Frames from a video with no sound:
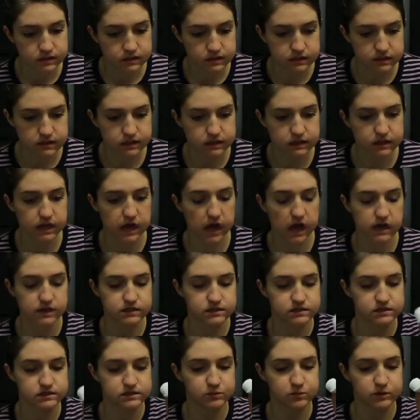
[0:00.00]

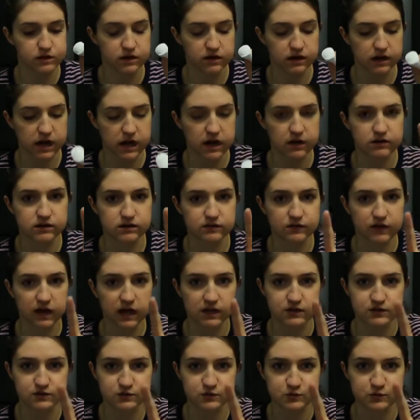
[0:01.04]
yes, we are out of
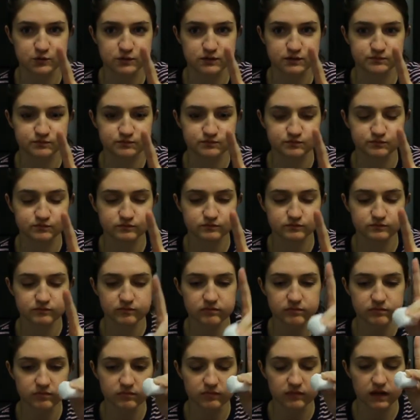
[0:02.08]
high school.
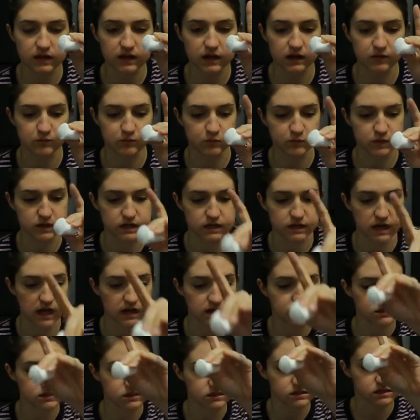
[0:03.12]
And we
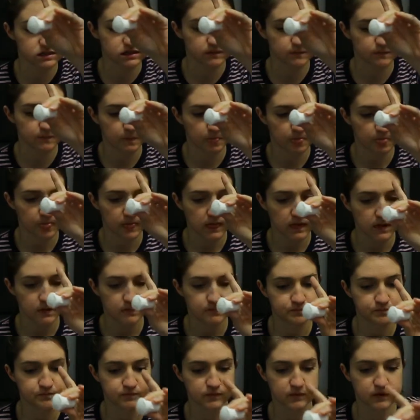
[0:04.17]
next
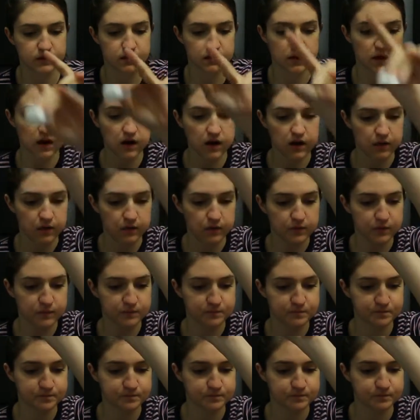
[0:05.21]

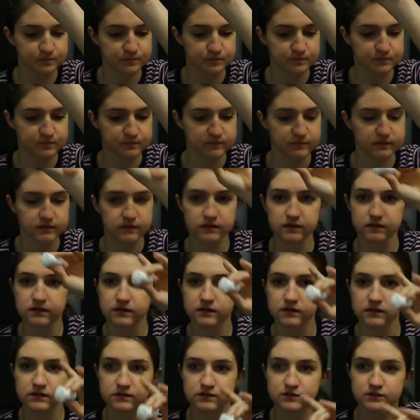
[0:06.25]
go
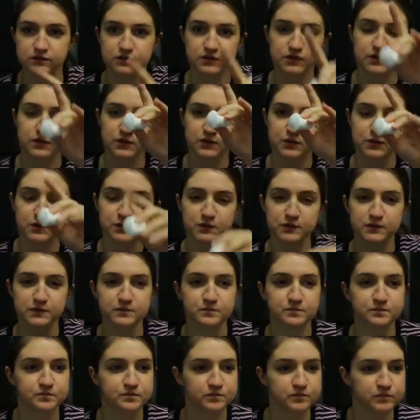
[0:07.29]
to
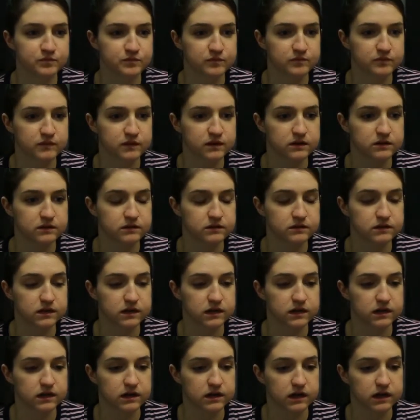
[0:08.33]

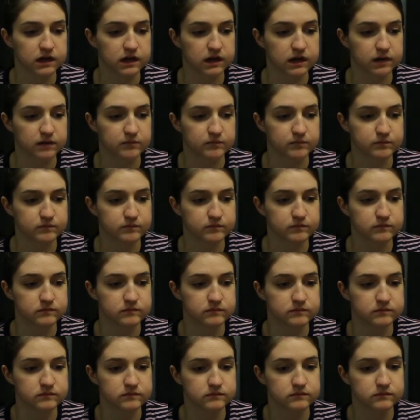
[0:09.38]
the
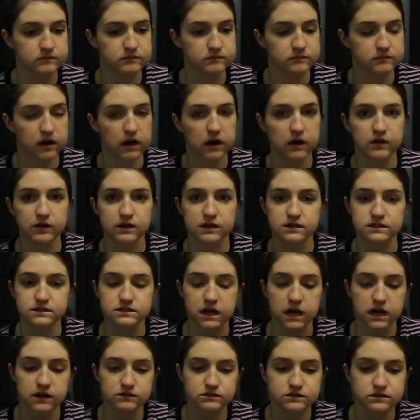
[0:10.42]
Aria's
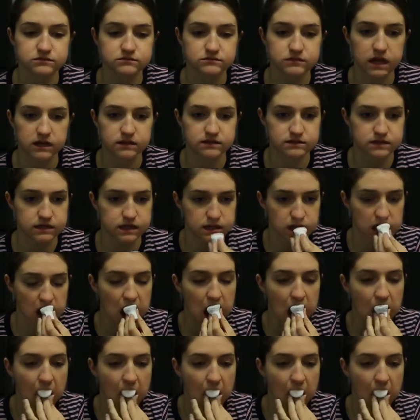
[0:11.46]
house. Next scene.